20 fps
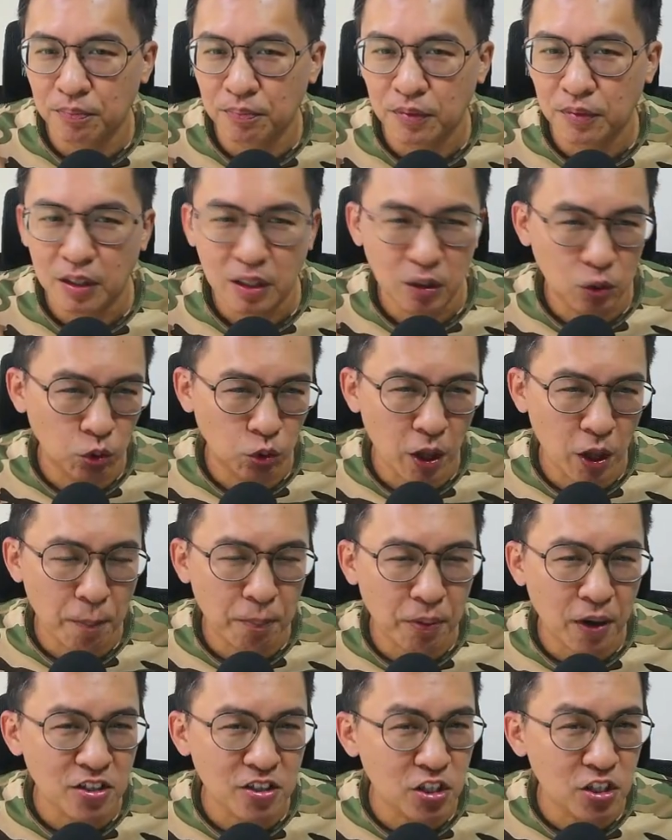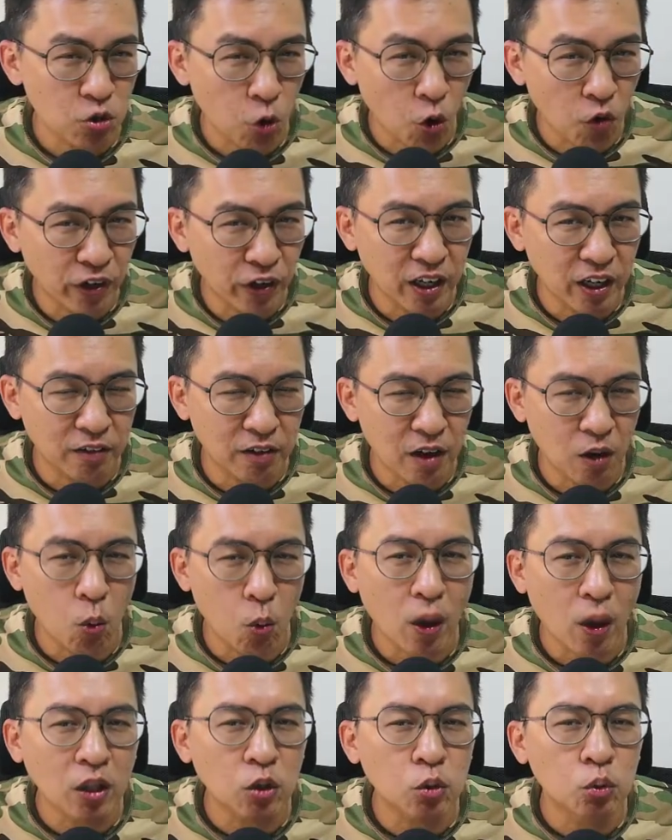Today price is hovering around
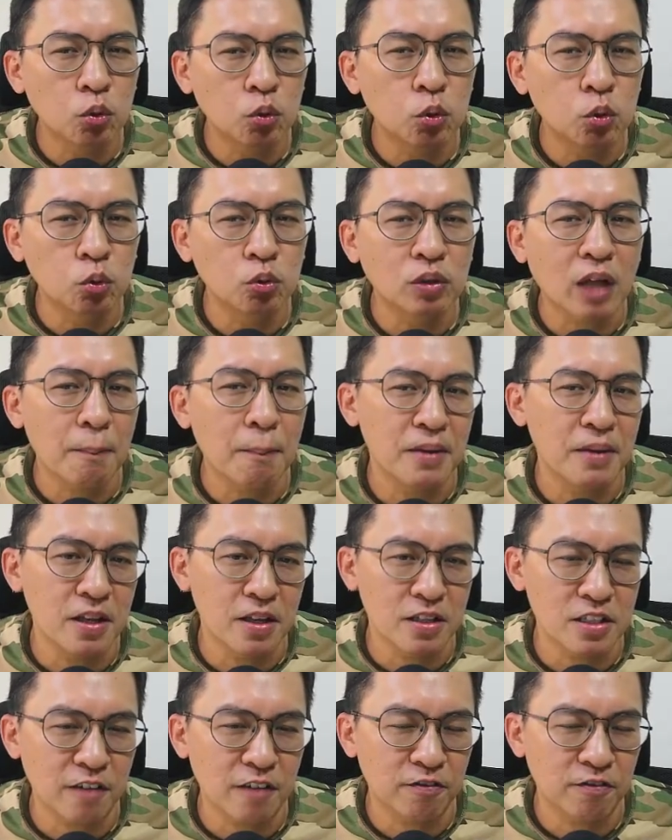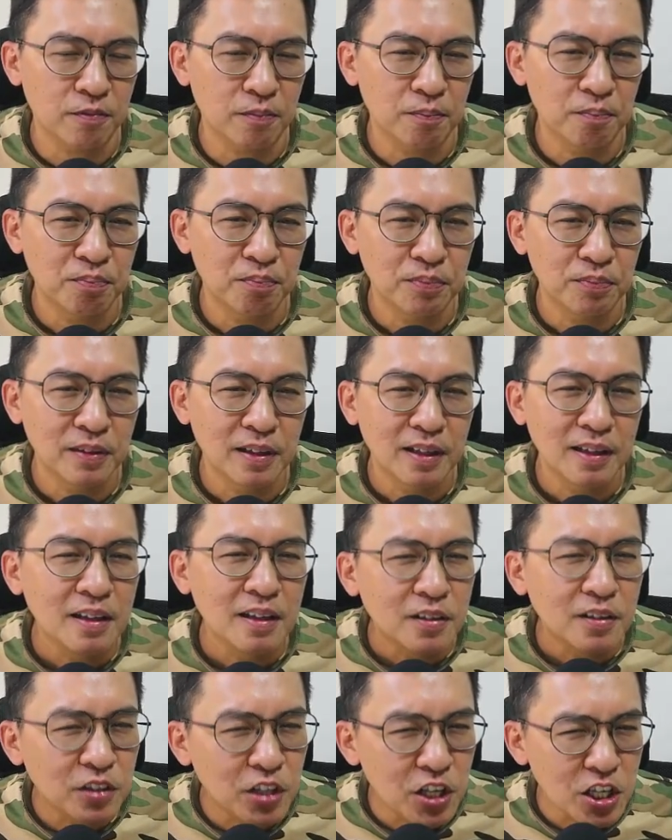1229 PSF.
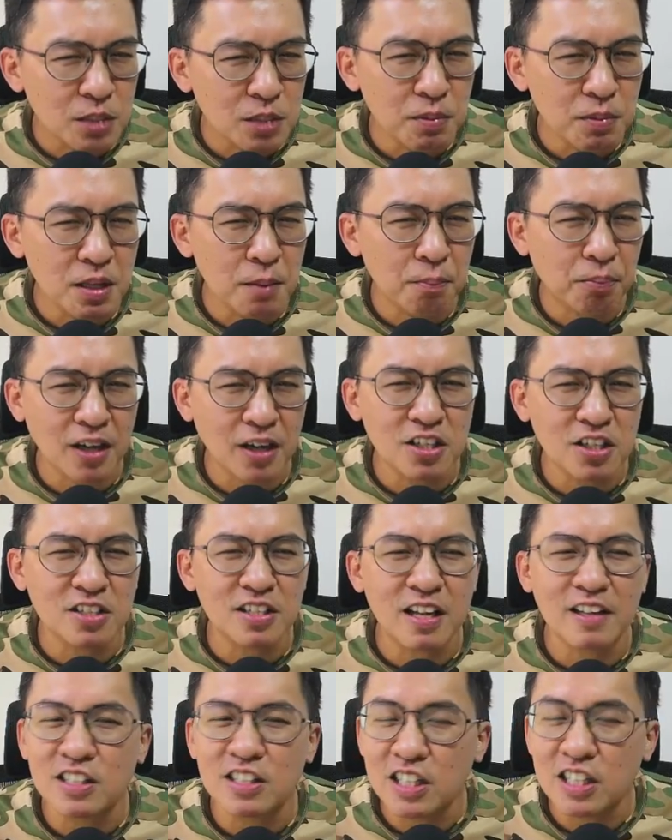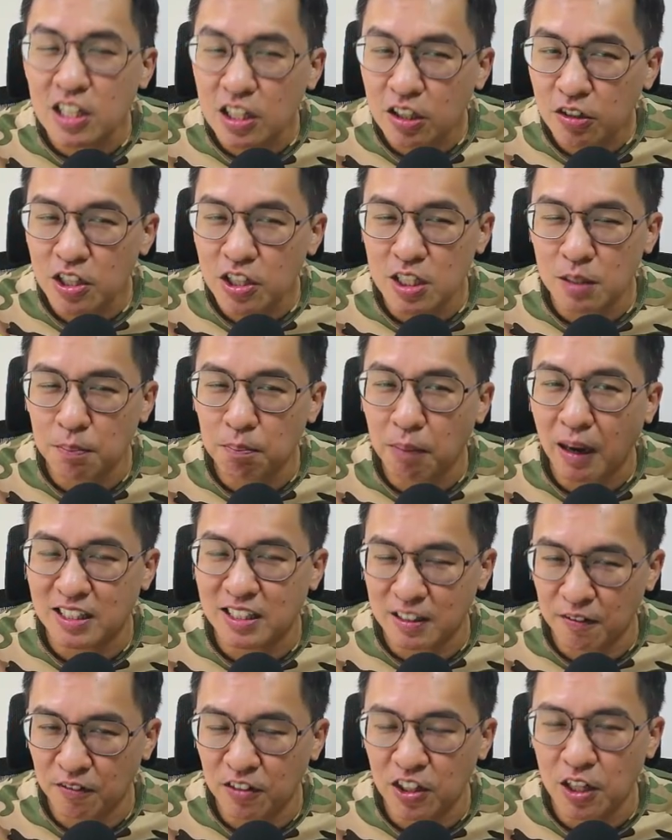This means prices has increased by
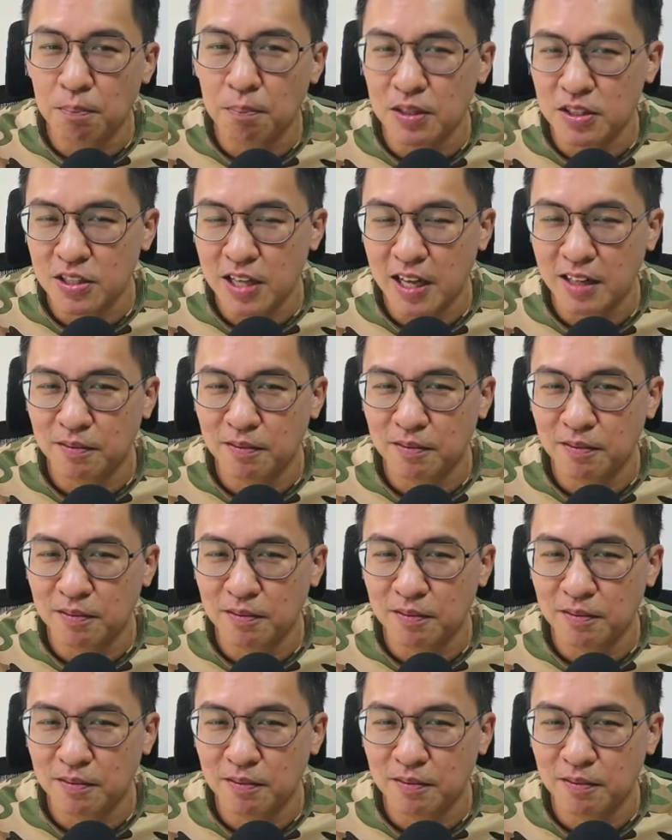17%.